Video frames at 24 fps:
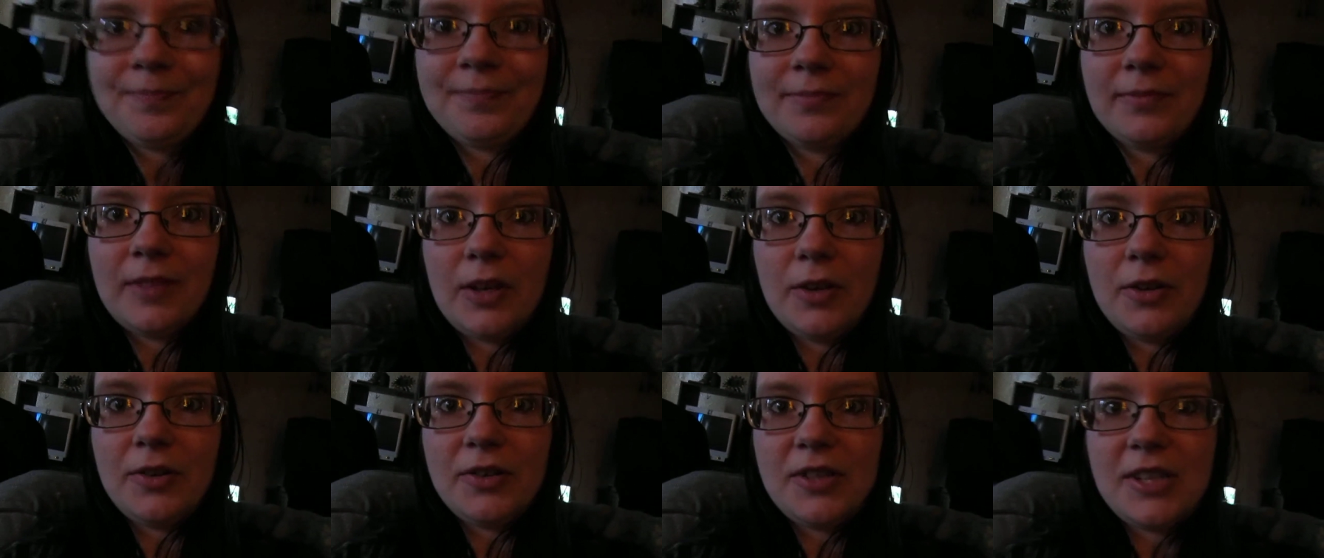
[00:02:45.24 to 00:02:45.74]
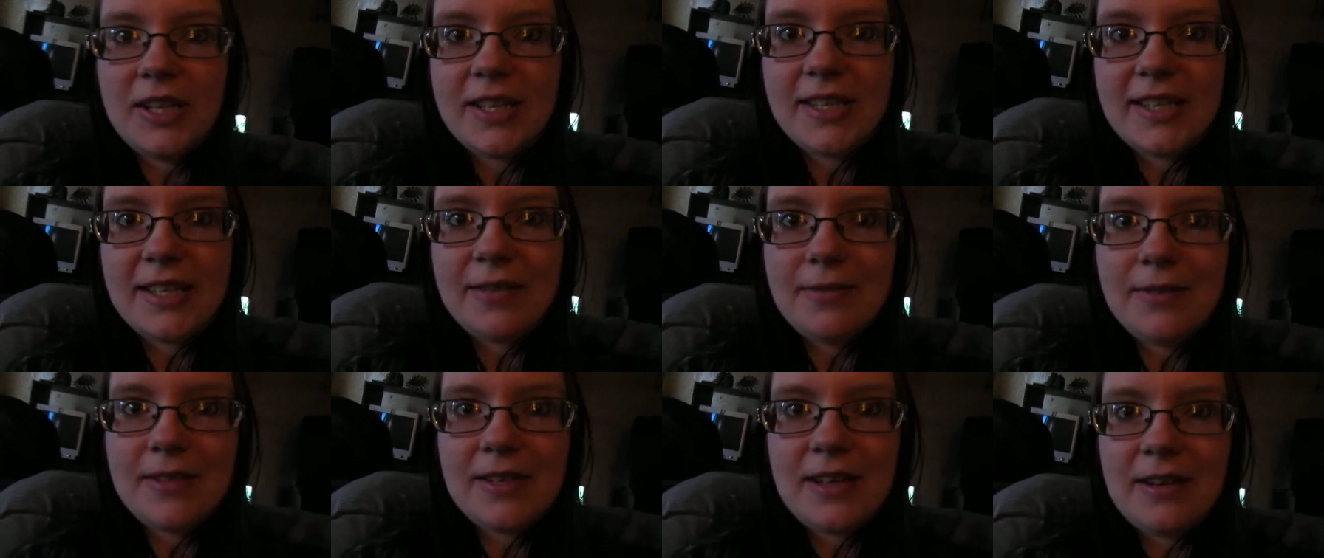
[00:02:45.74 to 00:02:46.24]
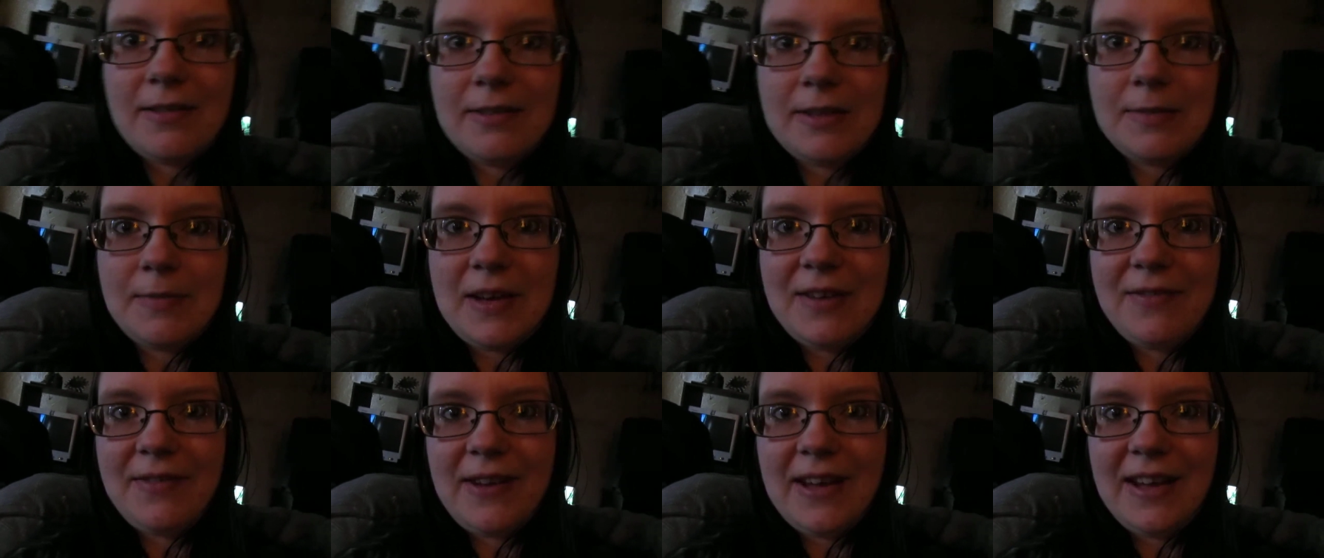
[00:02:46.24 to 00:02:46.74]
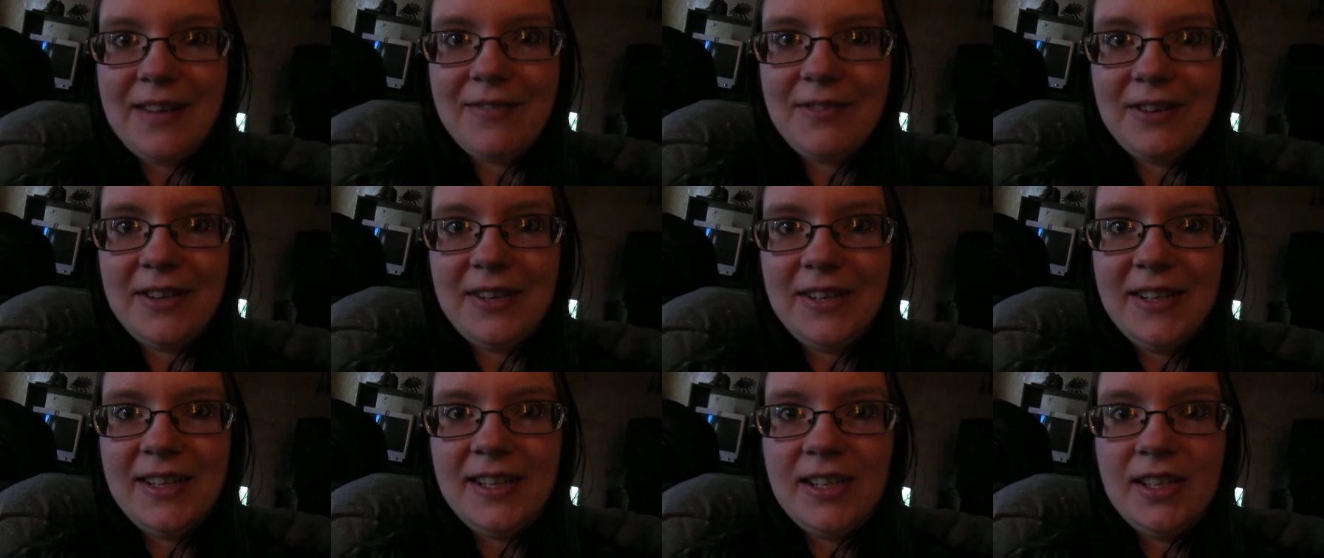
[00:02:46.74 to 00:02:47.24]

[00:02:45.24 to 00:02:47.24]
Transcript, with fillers: Uncle Jesse was always my favorite.